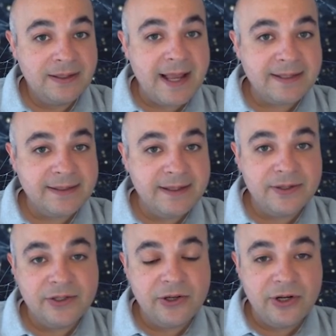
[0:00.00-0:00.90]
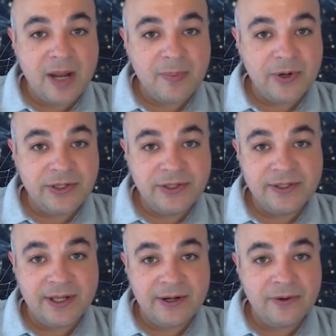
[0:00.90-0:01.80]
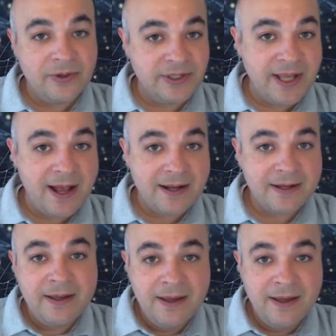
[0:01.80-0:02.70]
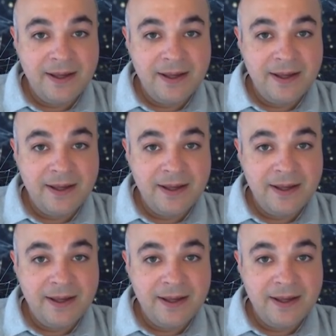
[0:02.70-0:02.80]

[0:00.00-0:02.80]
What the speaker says: Lastly, a Security Operations Center, or SOC,